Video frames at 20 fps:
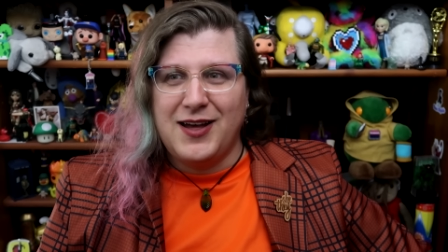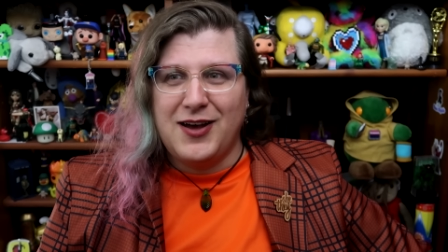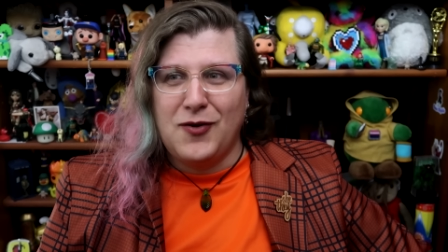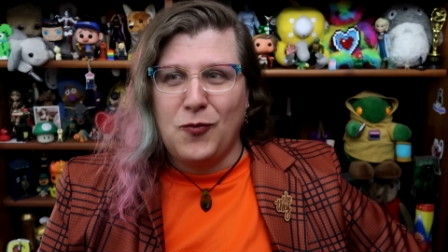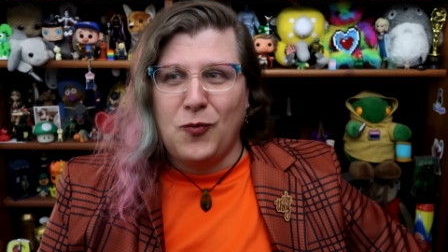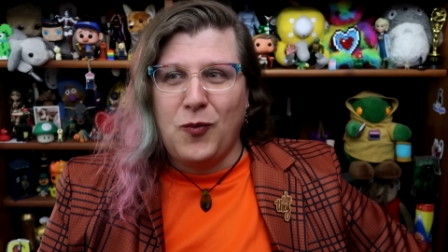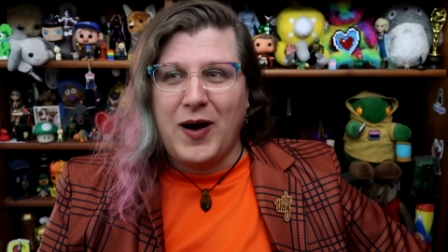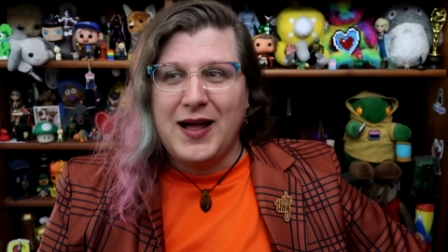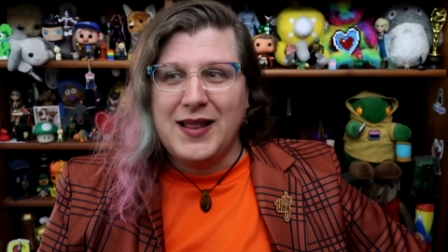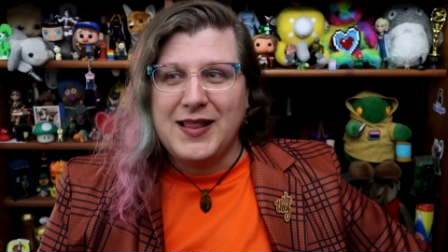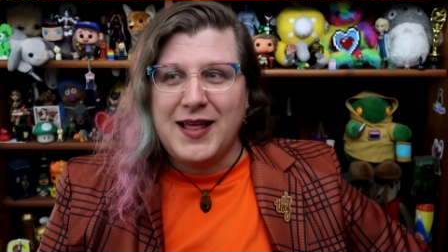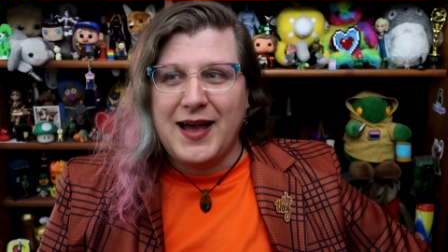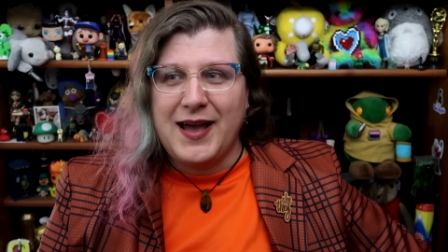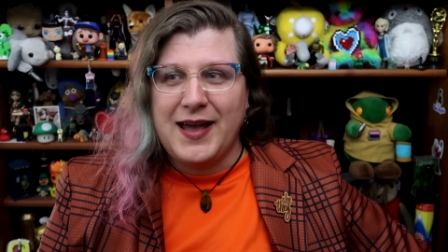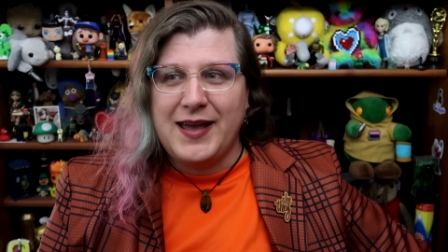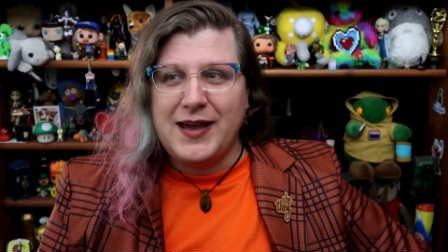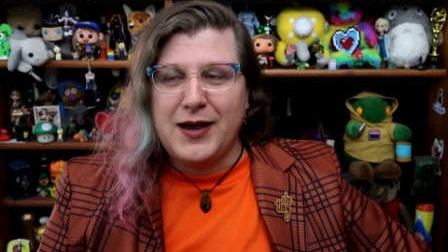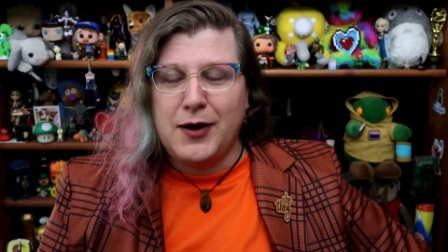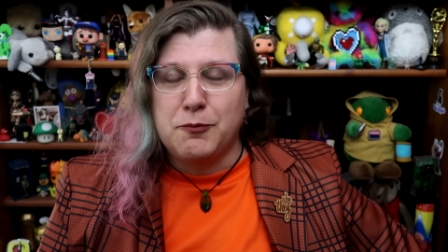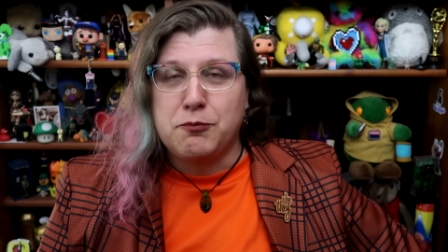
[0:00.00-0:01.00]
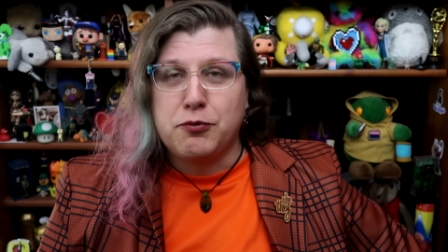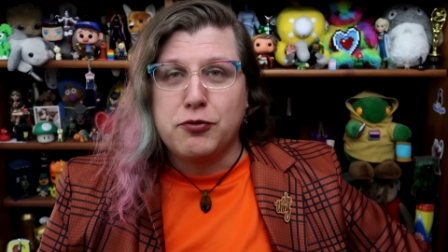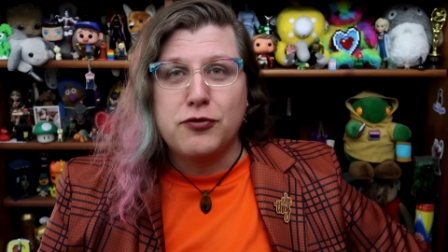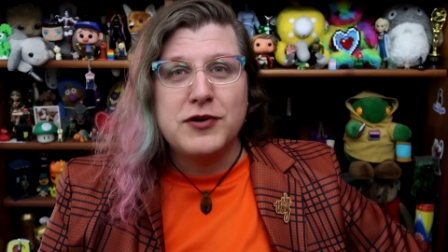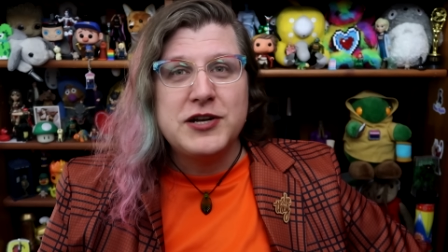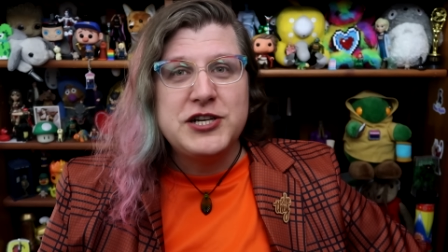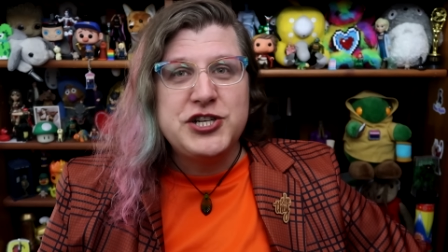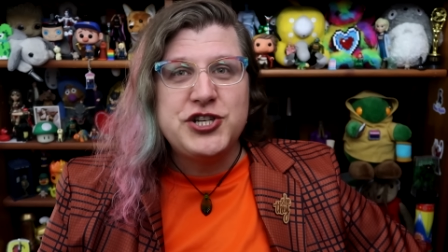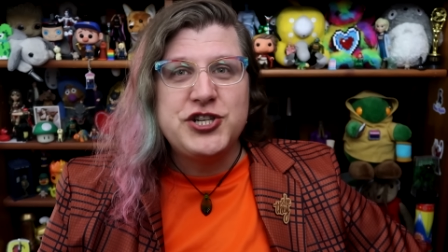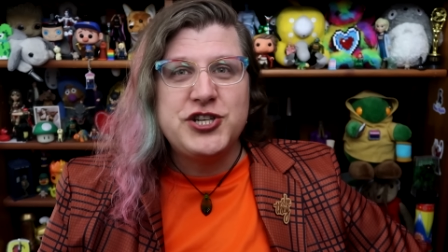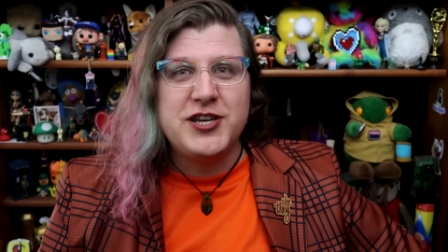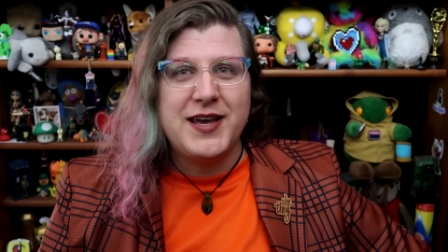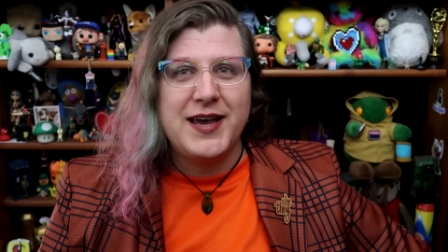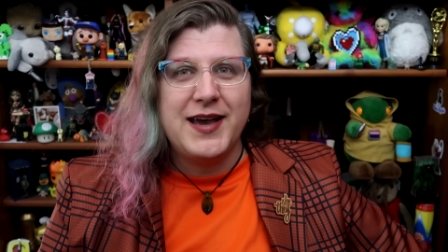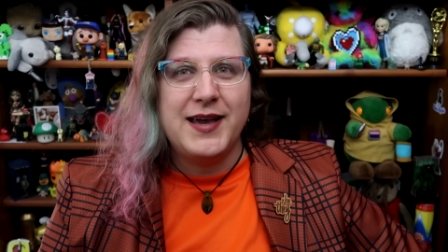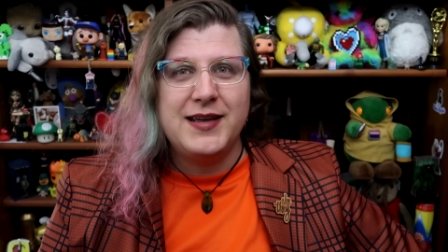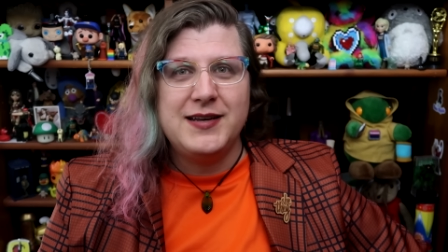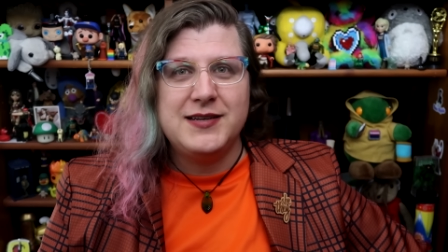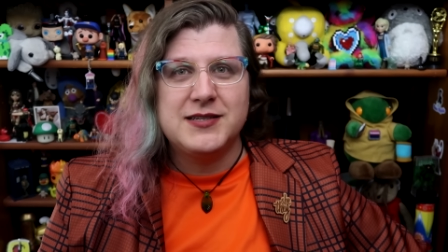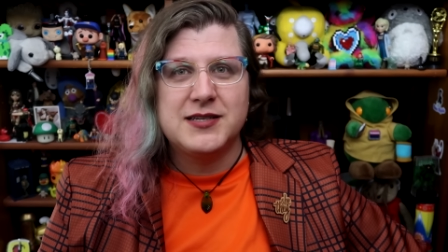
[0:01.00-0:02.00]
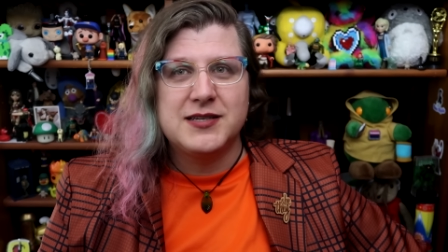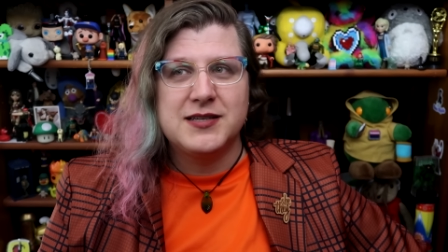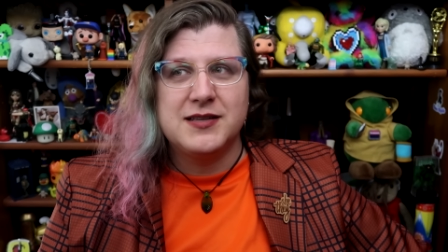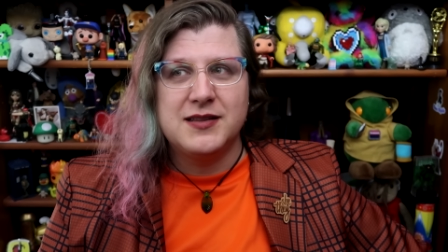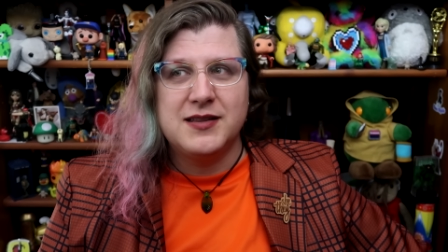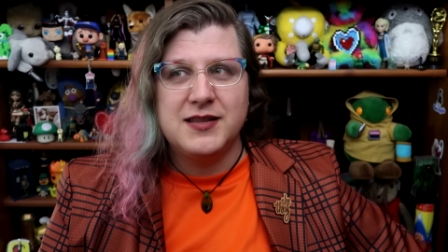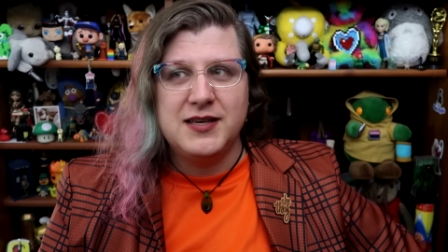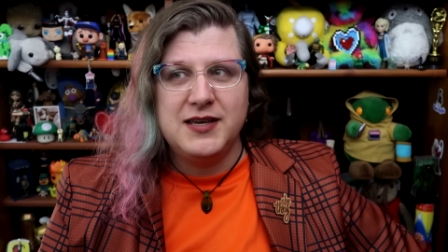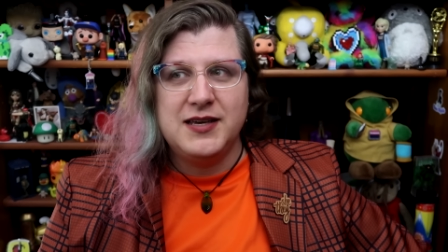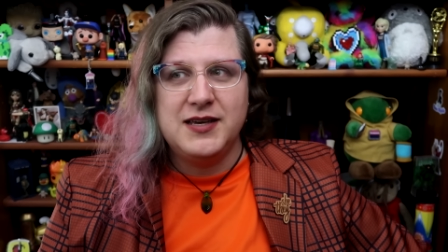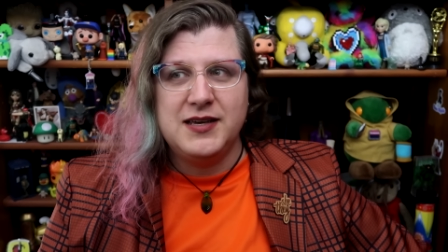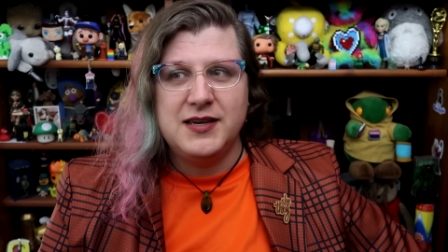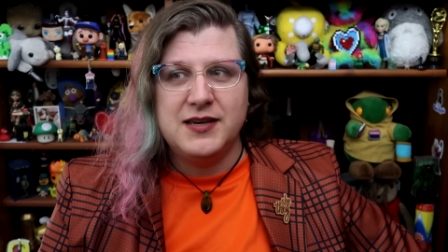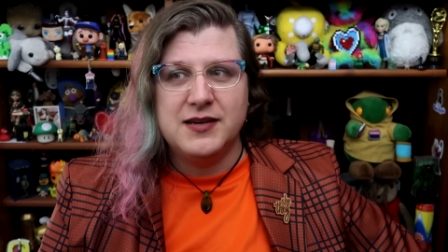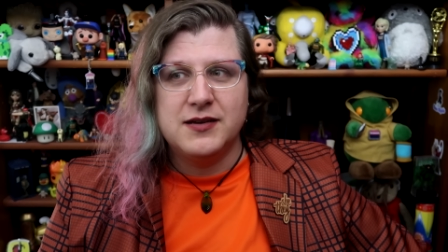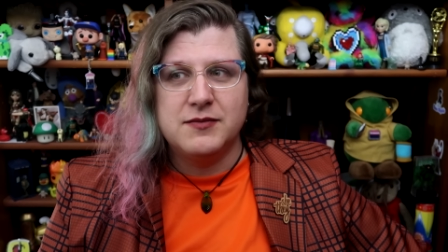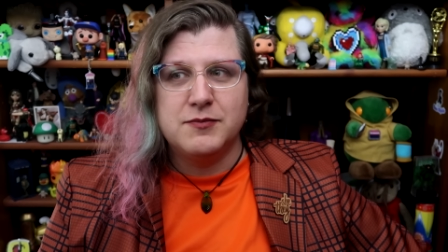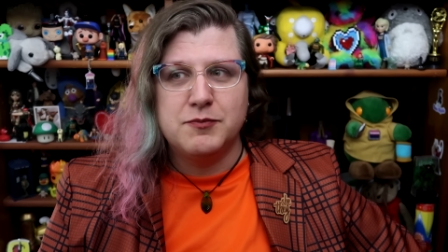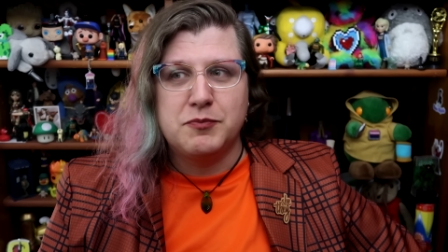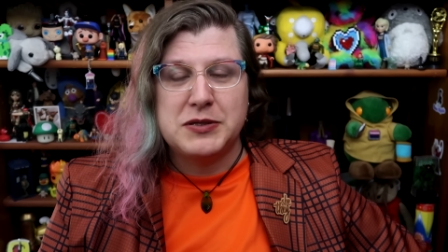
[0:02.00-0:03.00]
while I appreciate the